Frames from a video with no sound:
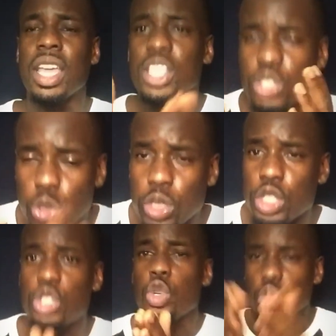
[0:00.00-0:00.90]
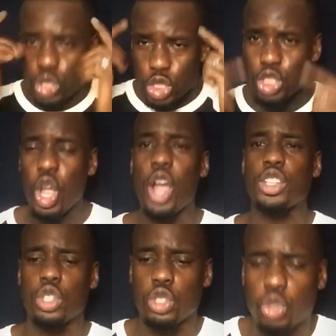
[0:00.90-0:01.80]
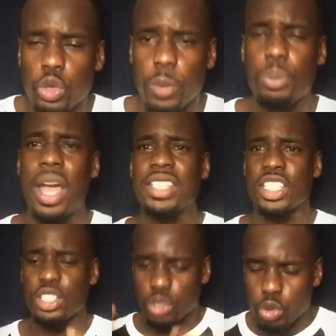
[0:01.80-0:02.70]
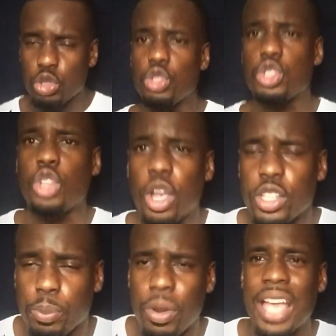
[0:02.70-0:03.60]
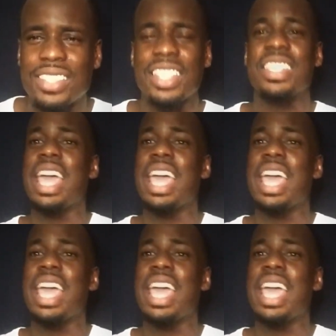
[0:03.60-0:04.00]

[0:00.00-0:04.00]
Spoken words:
As soon as you start to do the process, as soon as you start the process,